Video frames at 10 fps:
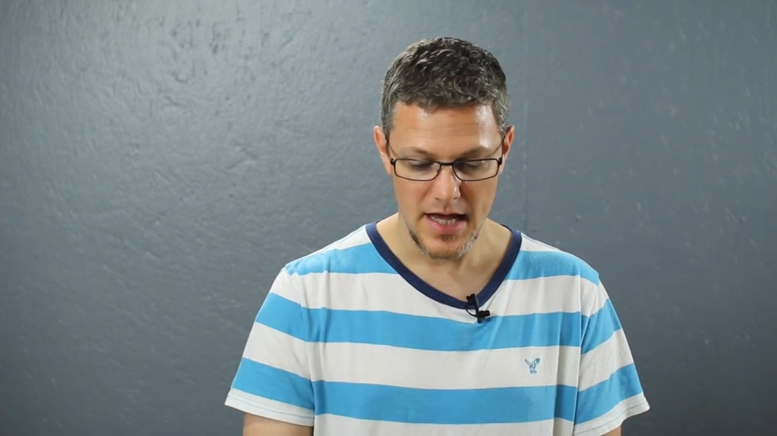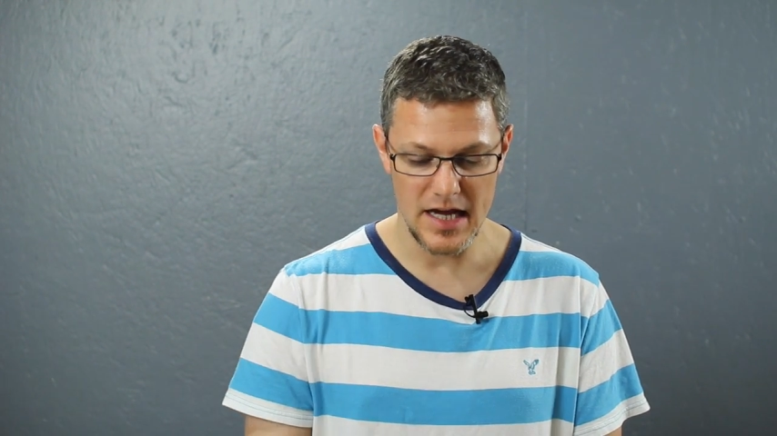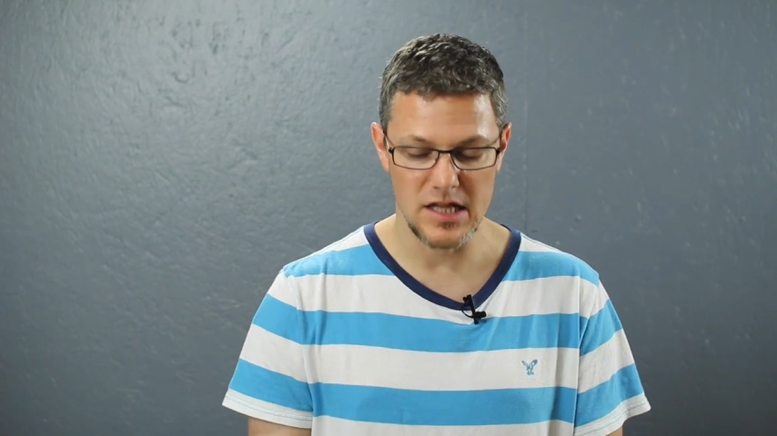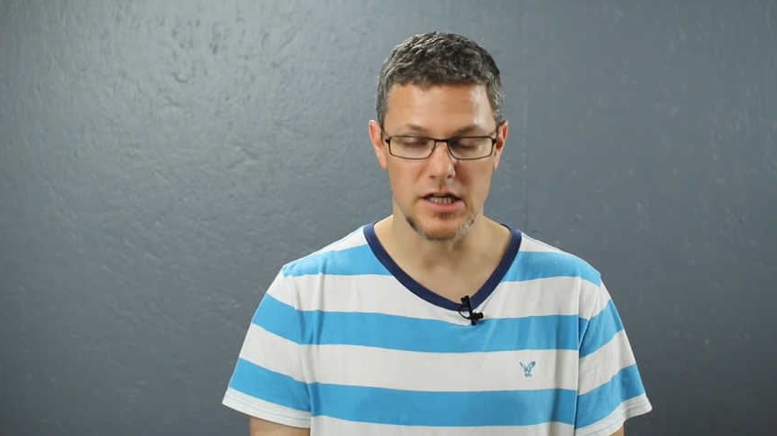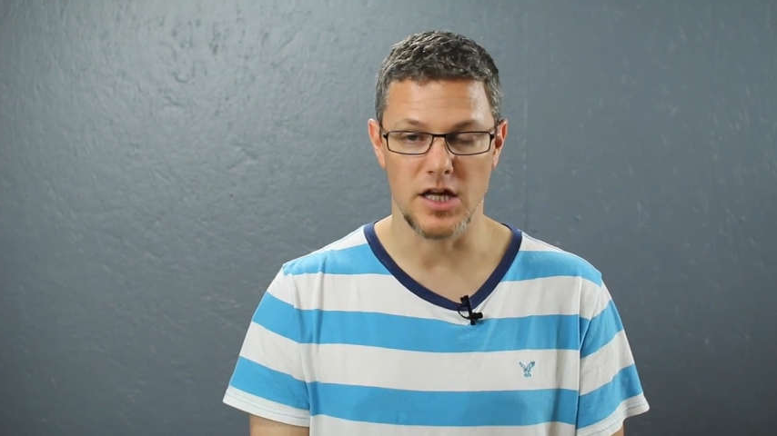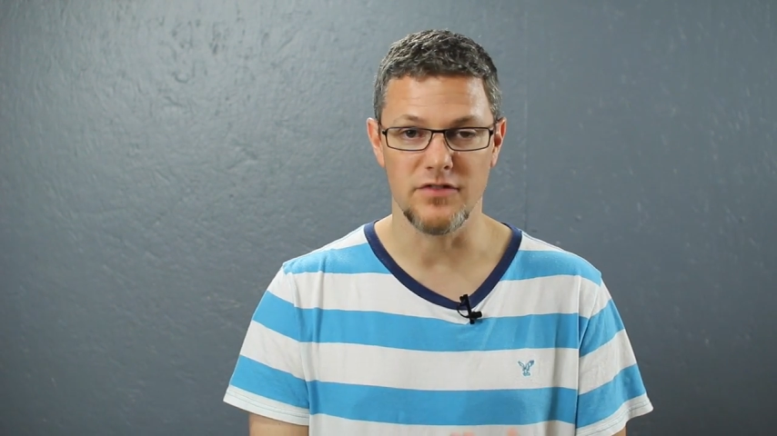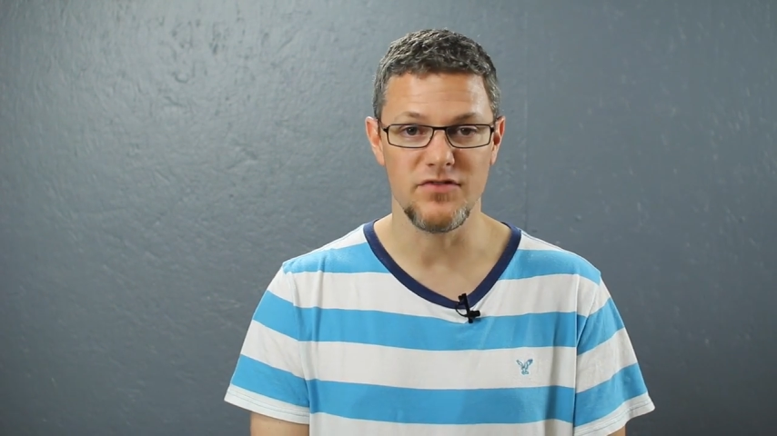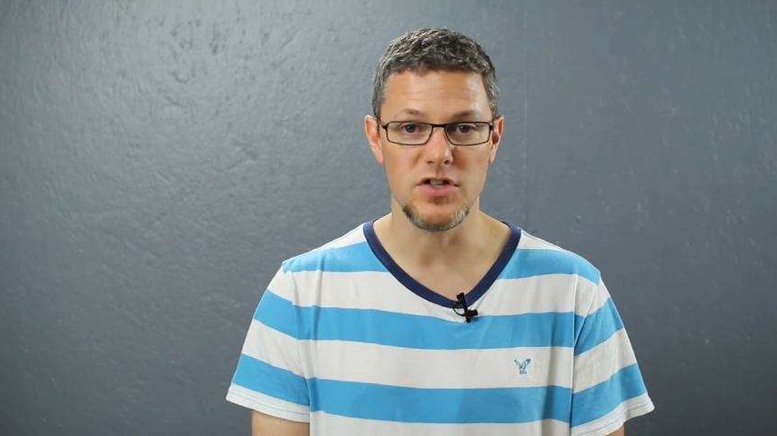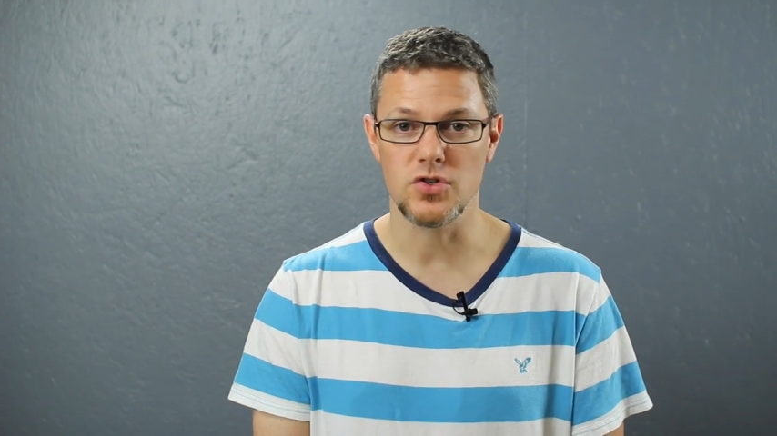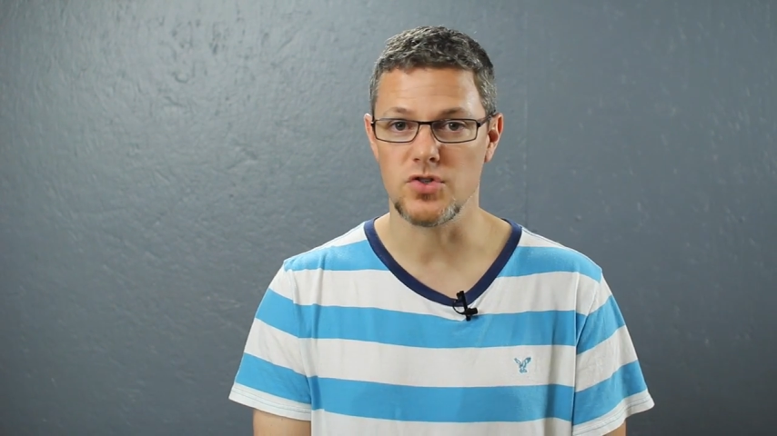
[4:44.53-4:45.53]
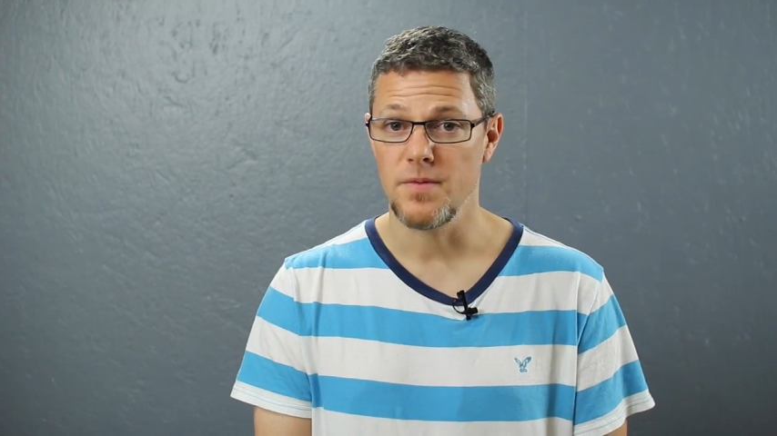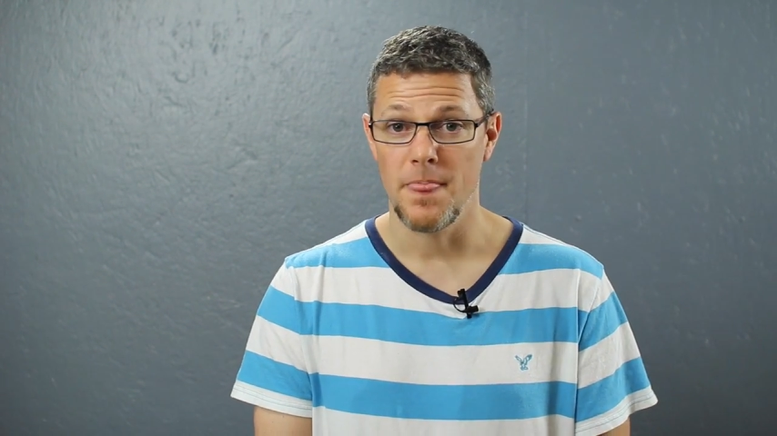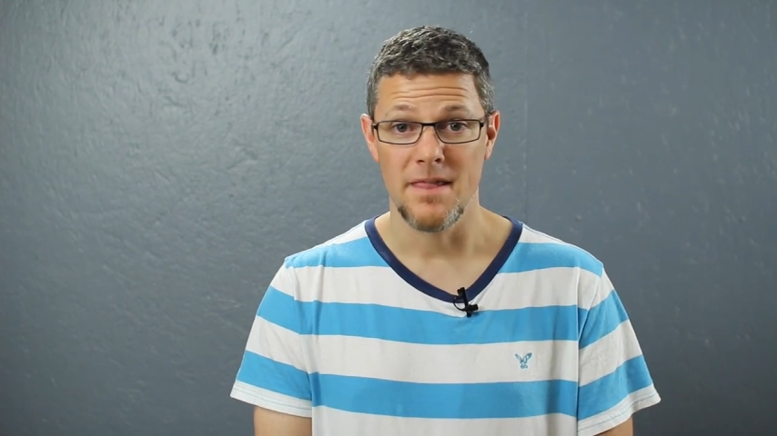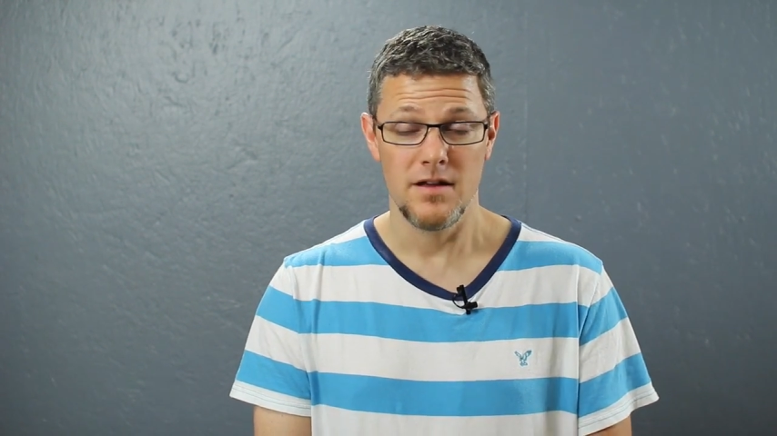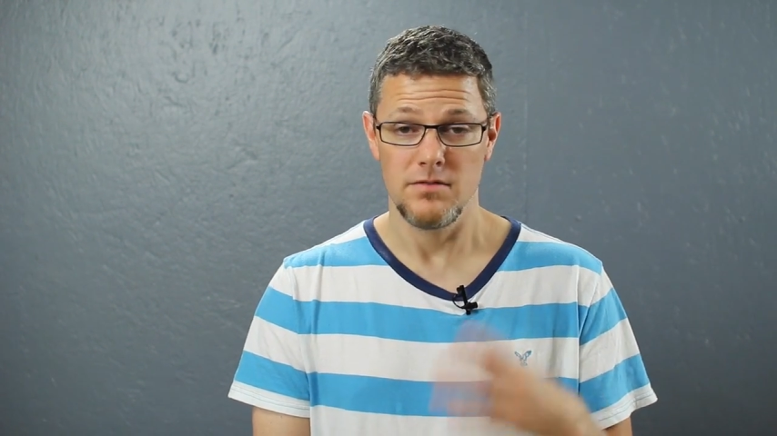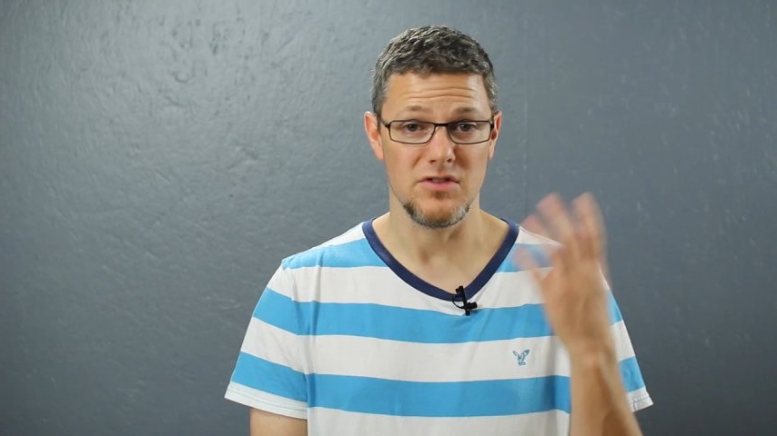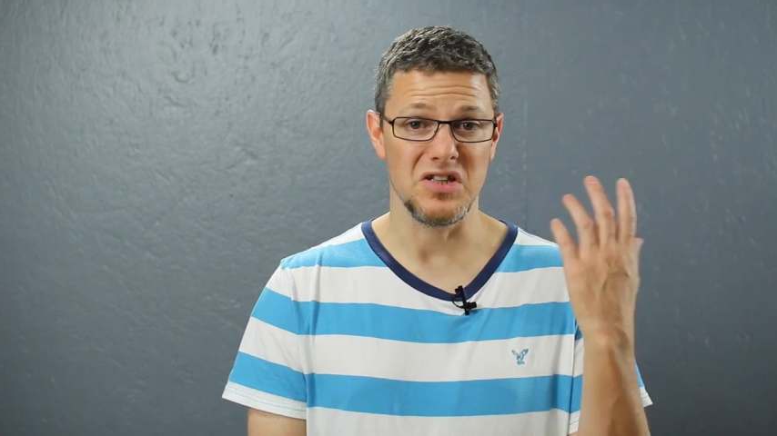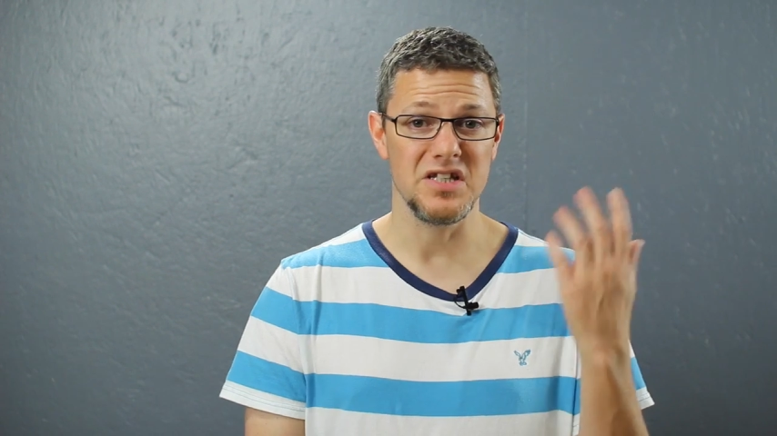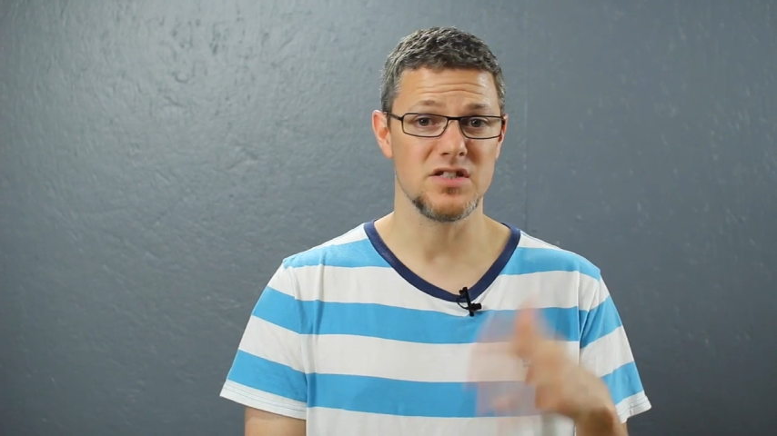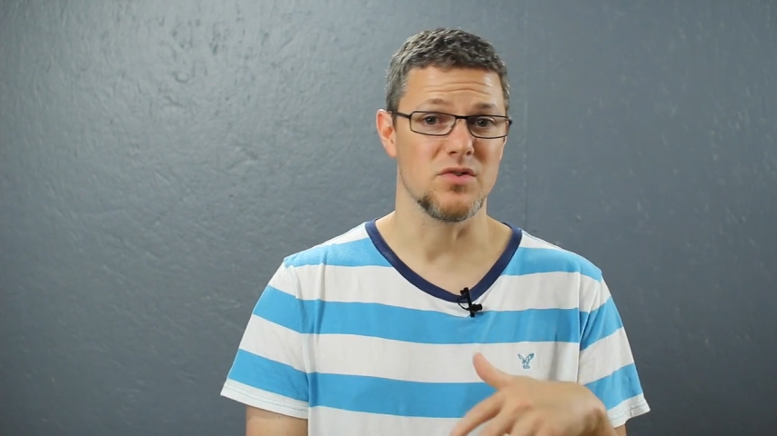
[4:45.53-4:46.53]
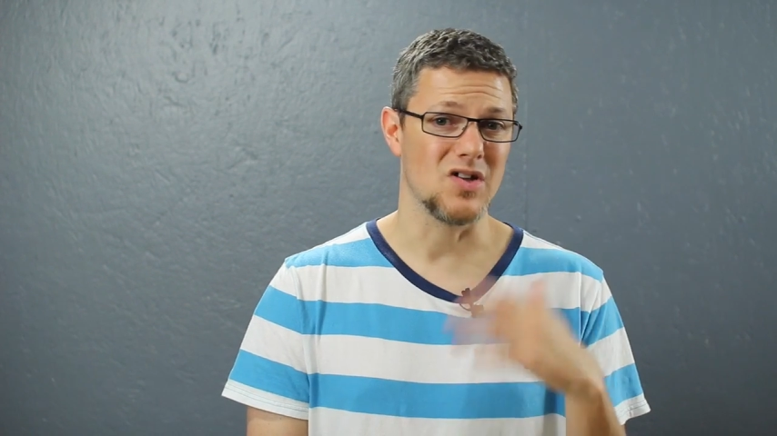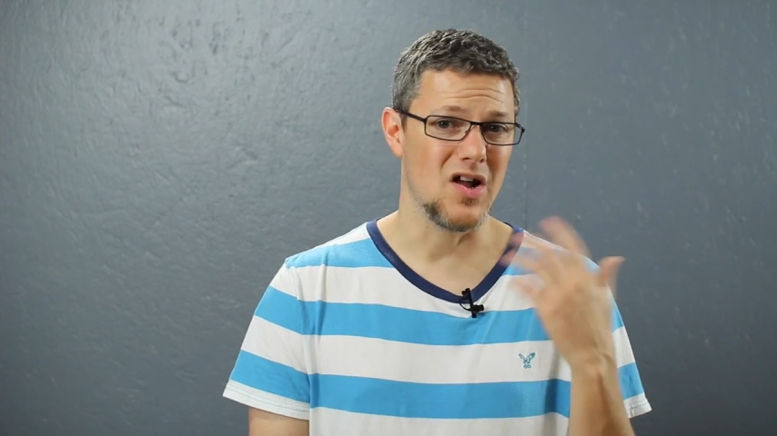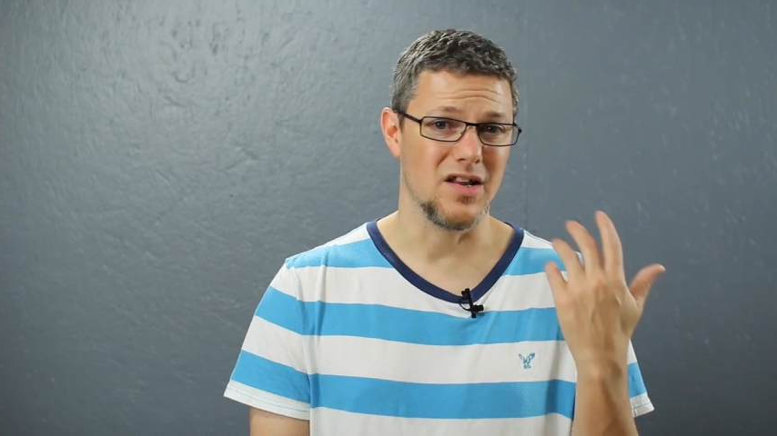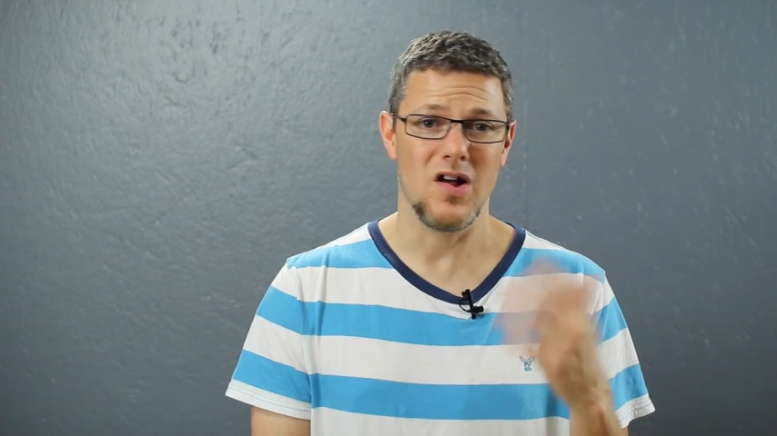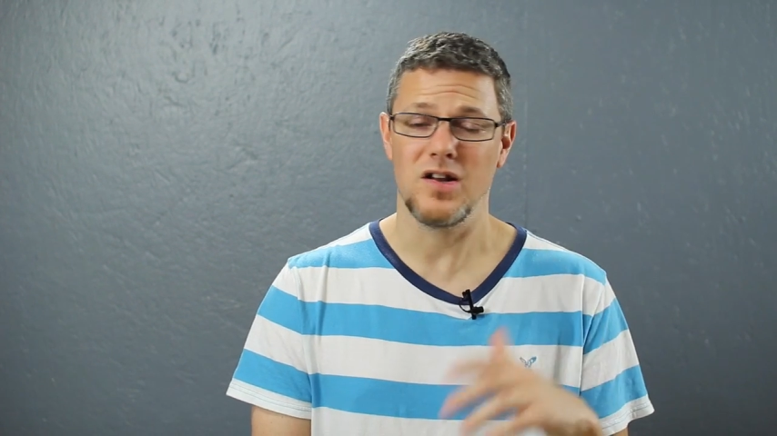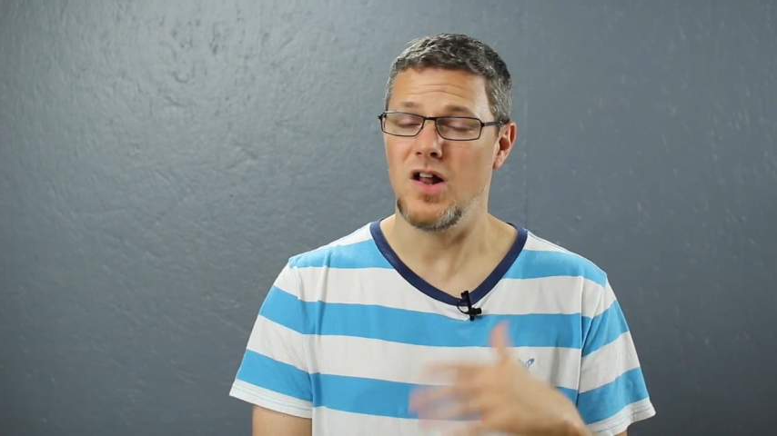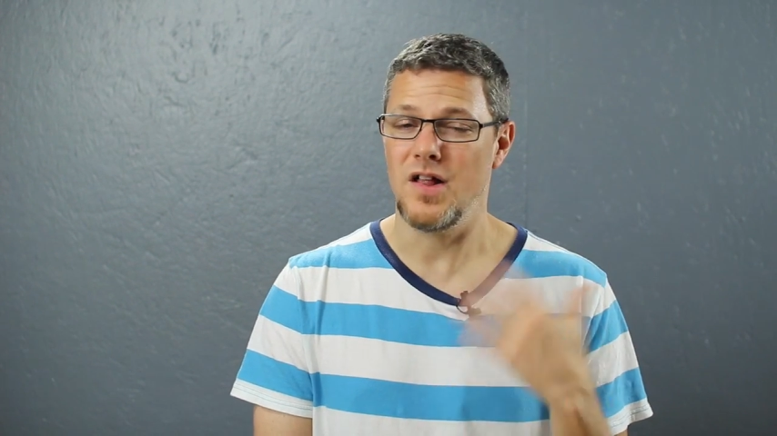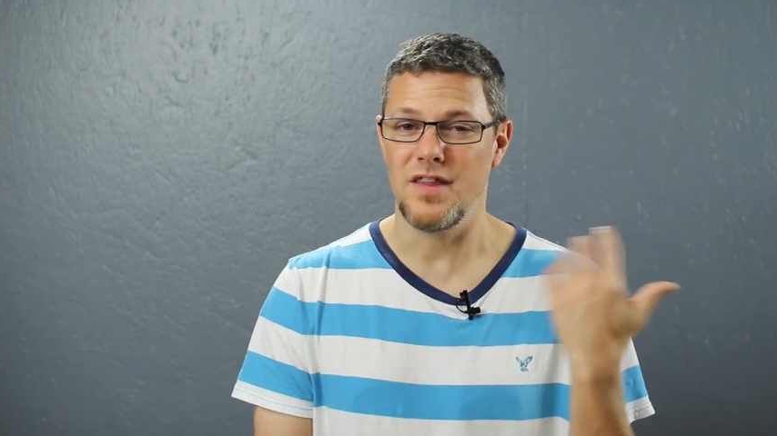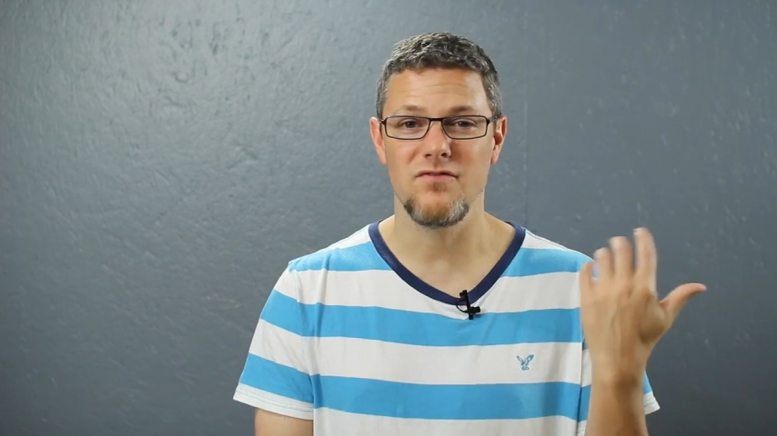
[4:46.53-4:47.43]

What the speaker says: and click on the features, the list goes on and on and on.